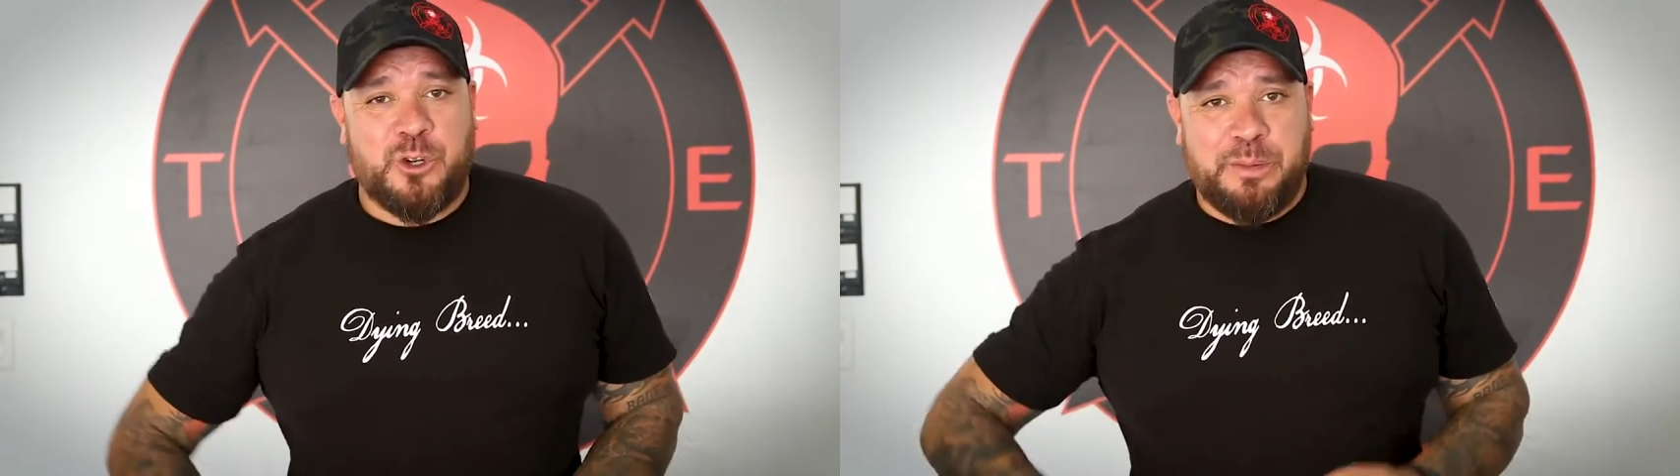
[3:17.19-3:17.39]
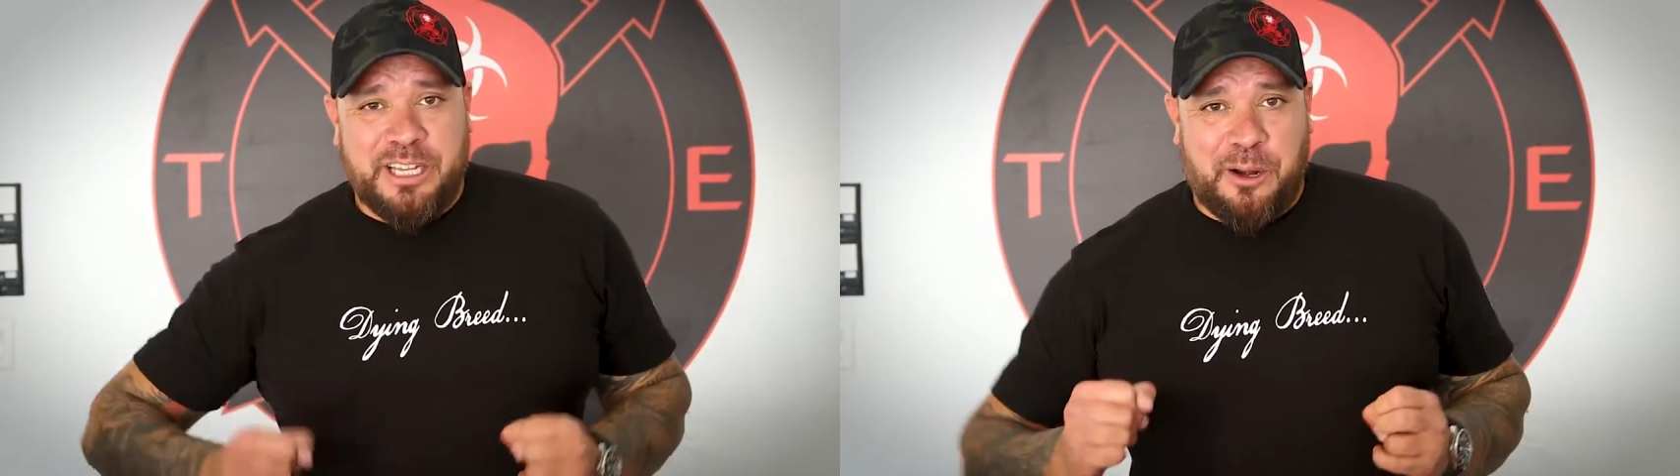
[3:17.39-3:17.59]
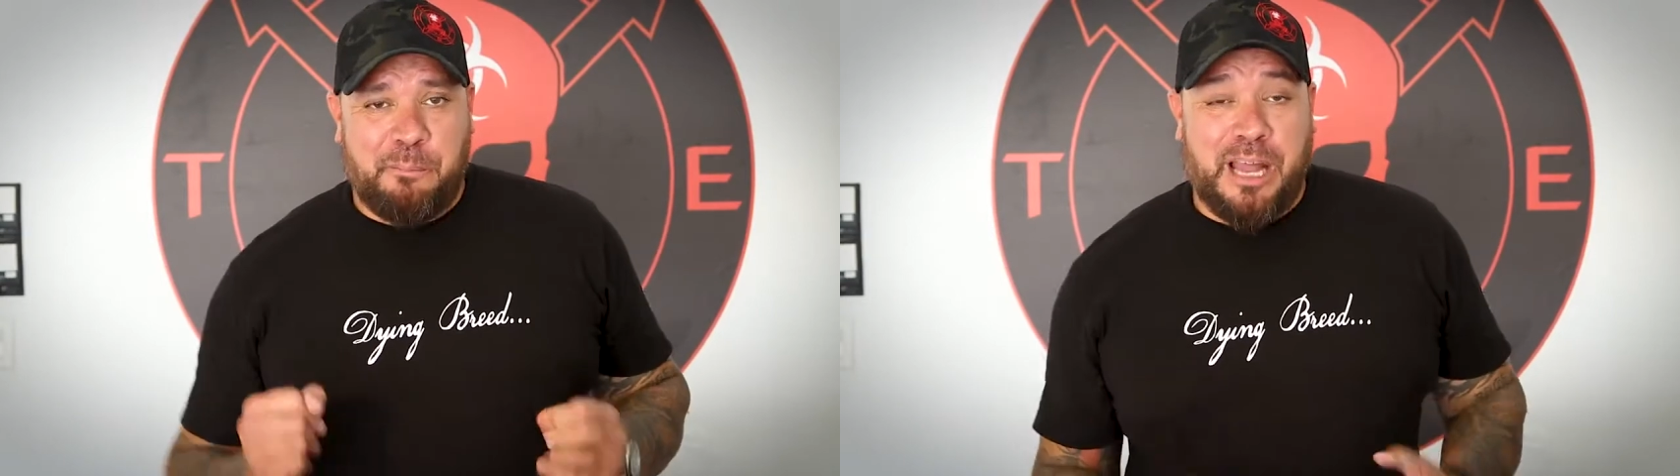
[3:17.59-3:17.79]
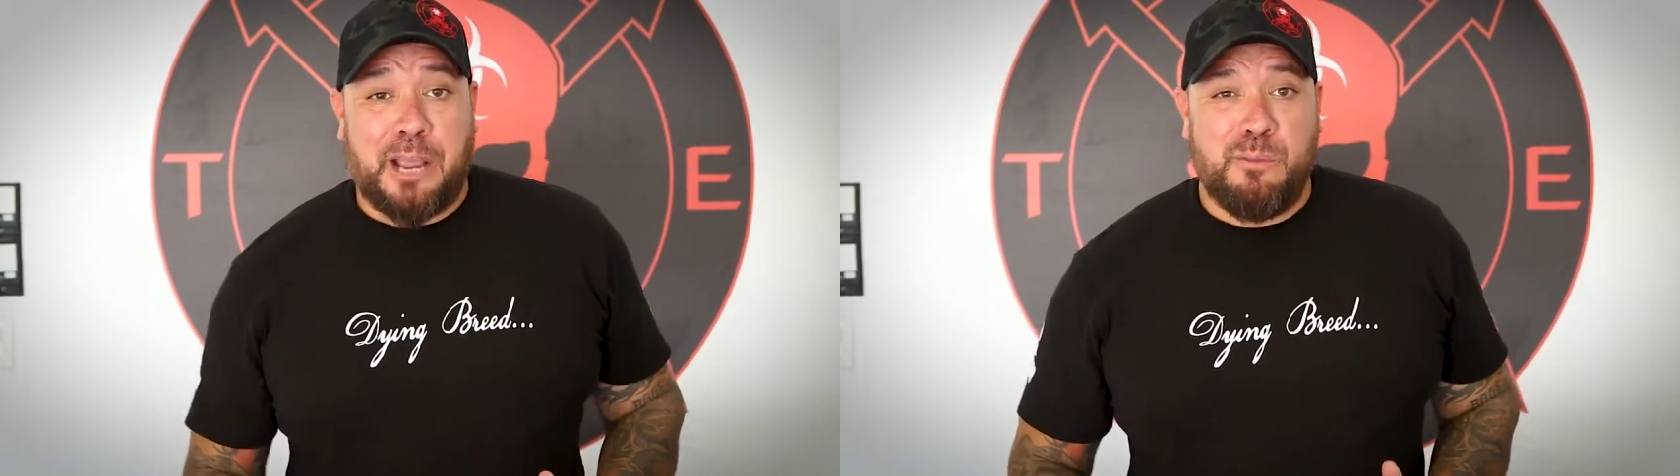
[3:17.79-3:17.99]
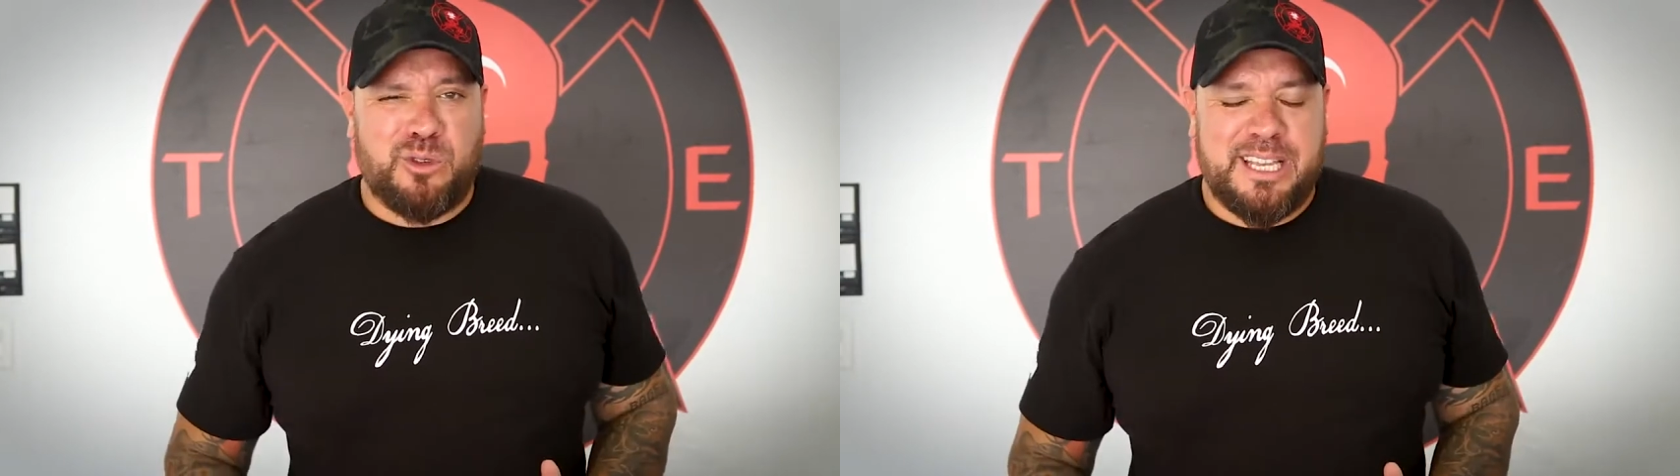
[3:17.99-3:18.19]
so it'll be done in
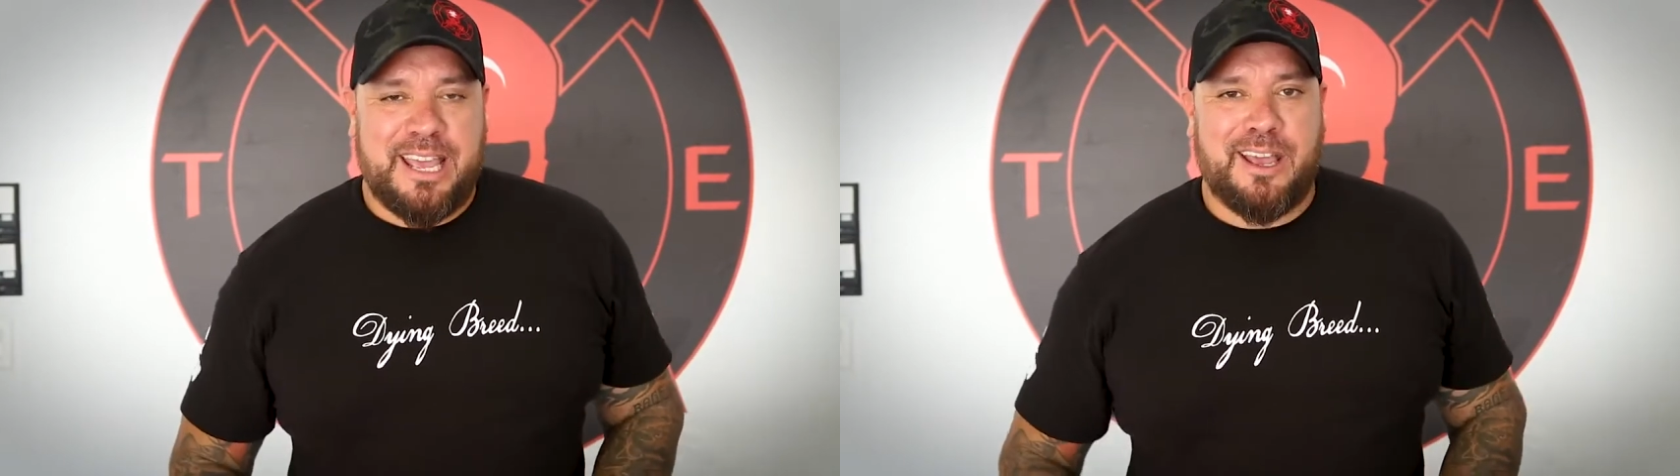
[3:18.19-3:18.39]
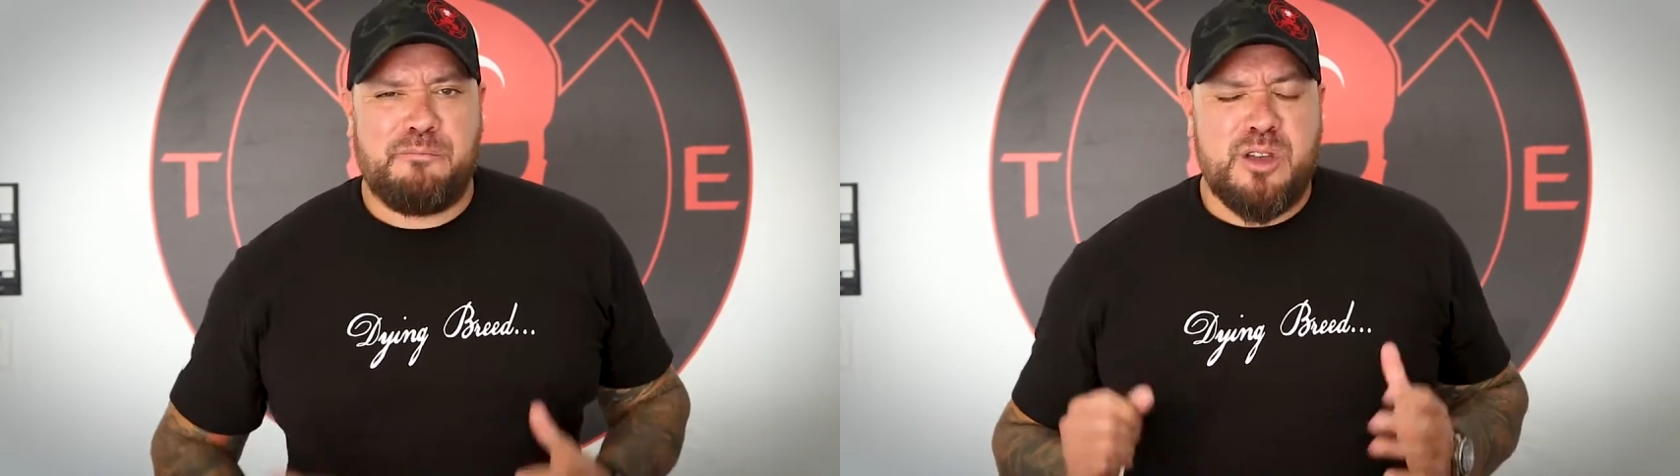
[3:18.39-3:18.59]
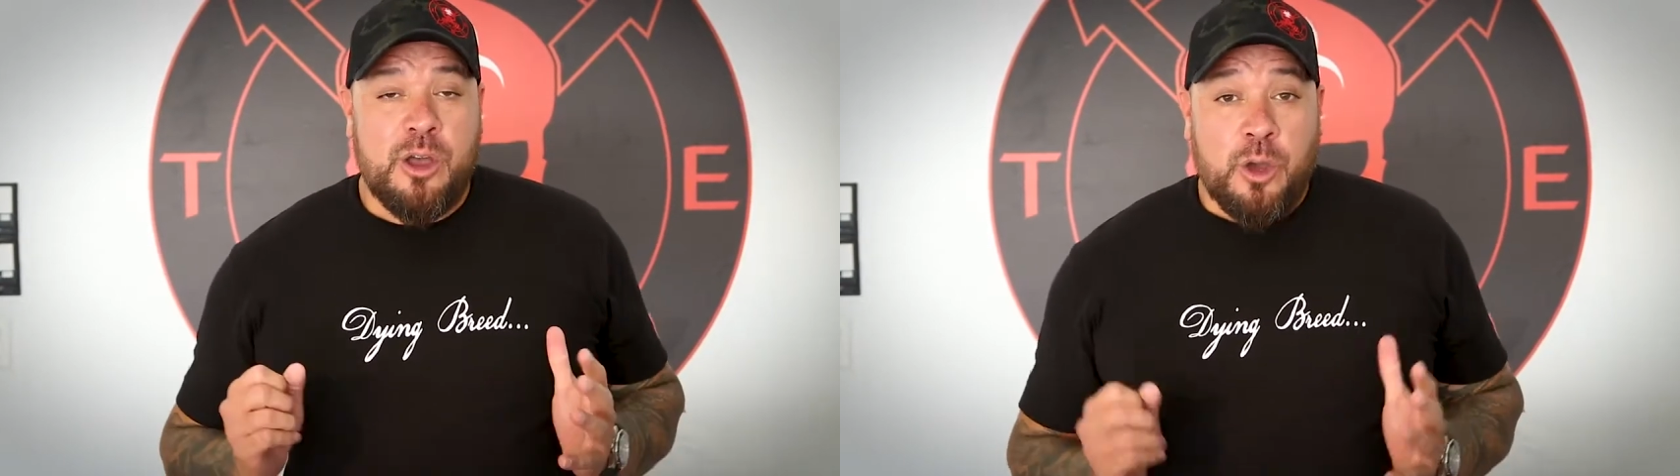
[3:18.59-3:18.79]
black multicam